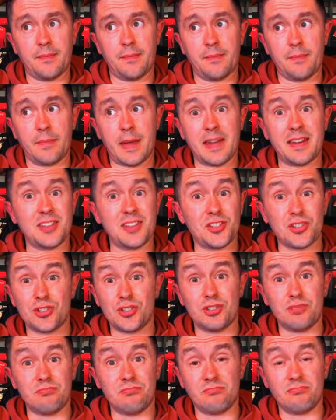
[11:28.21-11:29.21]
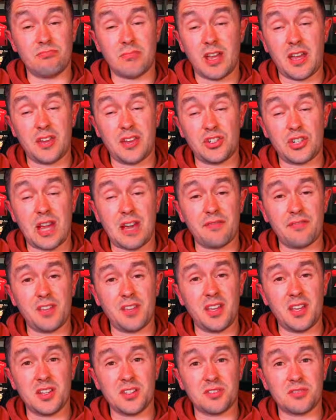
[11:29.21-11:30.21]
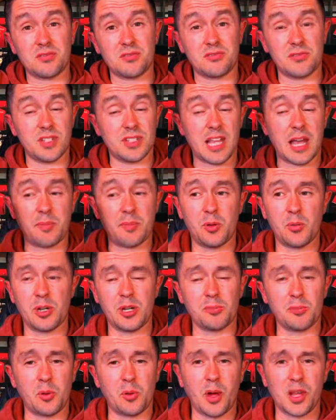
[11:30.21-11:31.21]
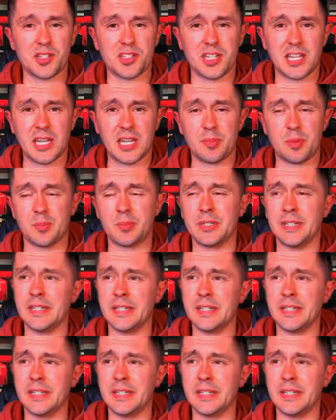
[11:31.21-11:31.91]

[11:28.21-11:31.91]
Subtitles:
manager Xavi is happy with him and wants to keep him.